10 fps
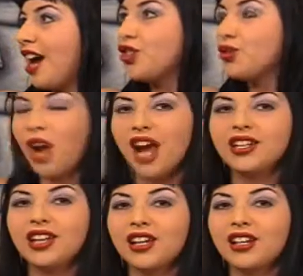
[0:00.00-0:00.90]
I tried to
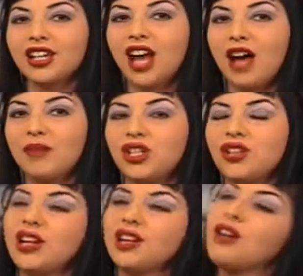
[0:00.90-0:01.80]
get her to come, and she was
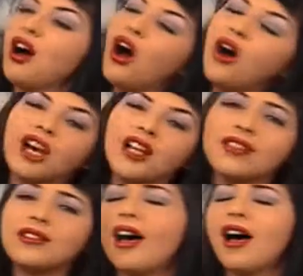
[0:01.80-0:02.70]
like, no, not
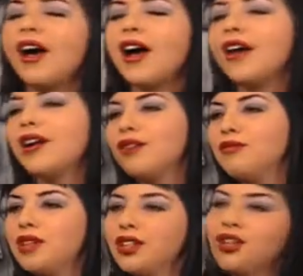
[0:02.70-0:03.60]
tonight. I don't want to
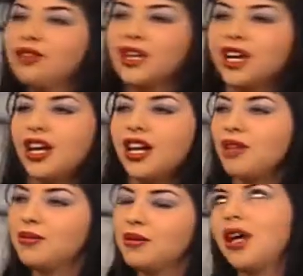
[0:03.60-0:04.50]
curl my hair, blah, blah,
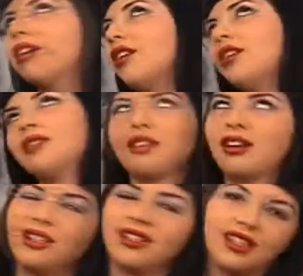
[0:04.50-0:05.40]

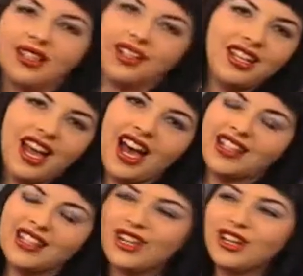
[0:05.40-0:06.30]
blah.
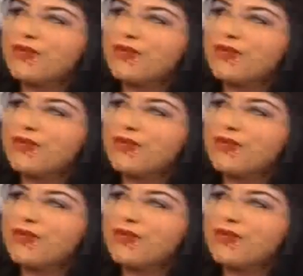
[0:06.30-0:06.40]
Yeah, so...